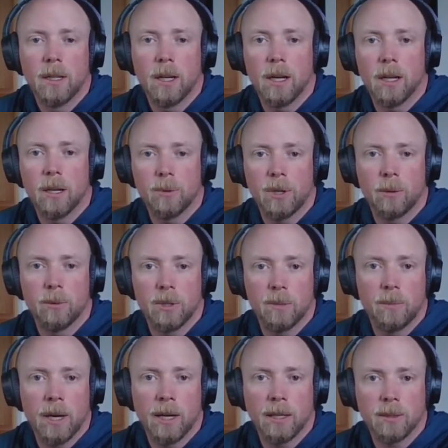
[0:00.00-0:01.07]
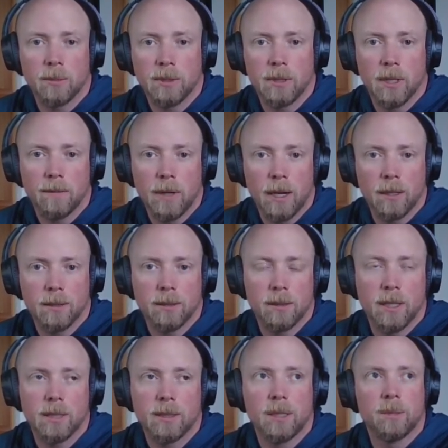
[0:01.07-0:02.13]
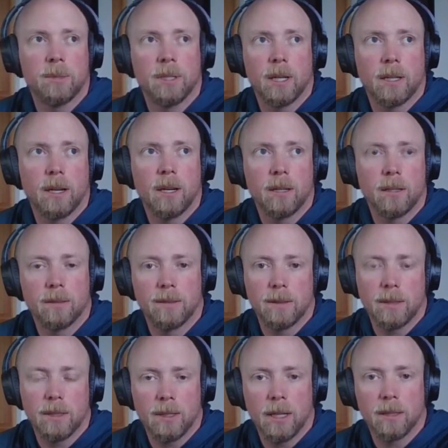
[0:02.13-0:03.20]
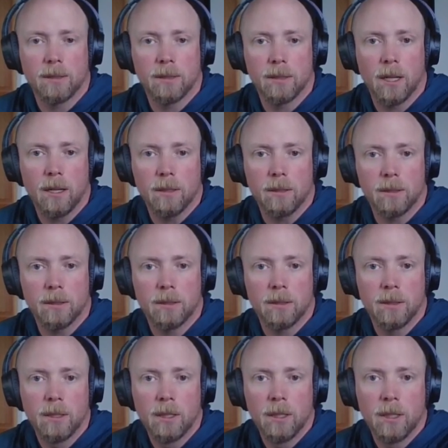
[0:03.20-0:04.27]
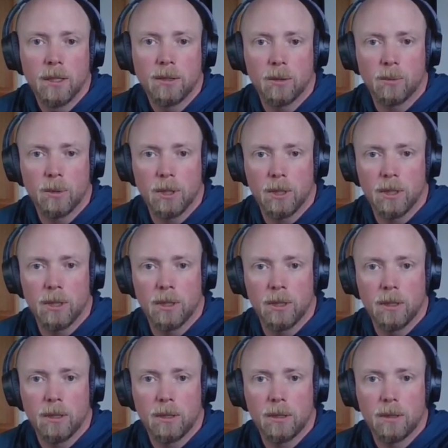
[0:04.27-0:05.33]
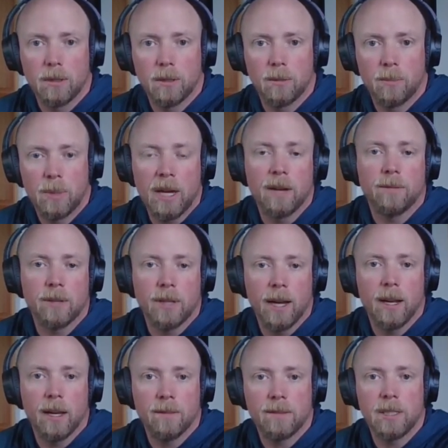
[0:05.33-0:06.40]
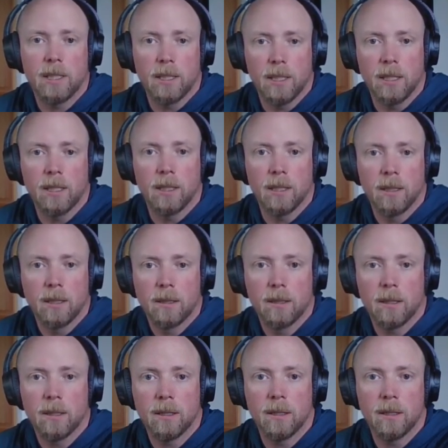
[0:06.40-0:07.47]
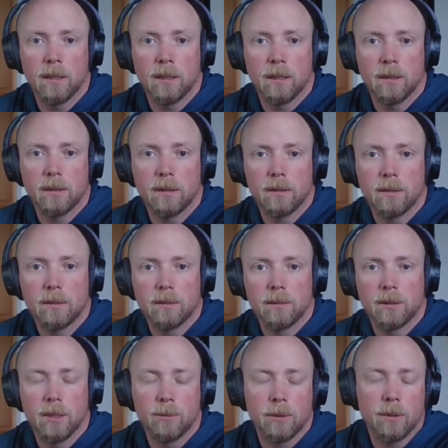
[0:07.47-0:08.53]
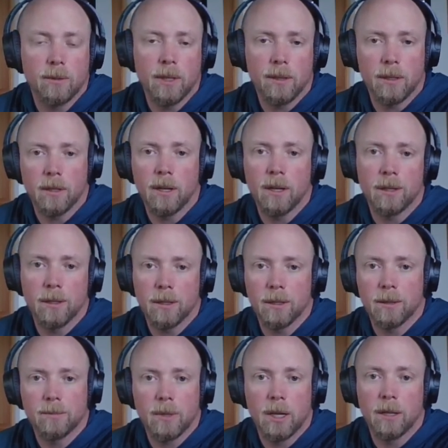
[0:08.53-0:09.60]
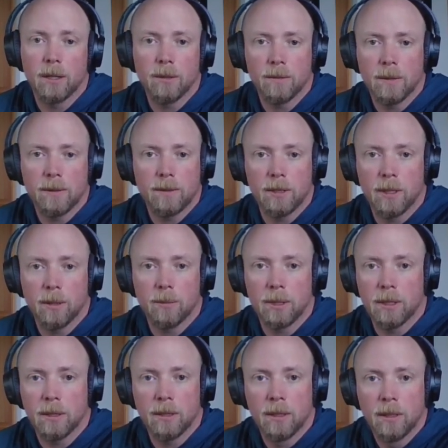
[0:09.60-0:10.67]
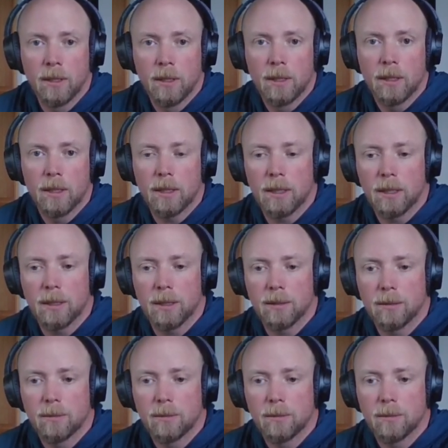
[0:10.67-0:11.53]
uh, we could really bang some stuff out. So that's going to be like $150,000 to really pay for that FTE uh, somewhere around there, 100 150. I mean, uh,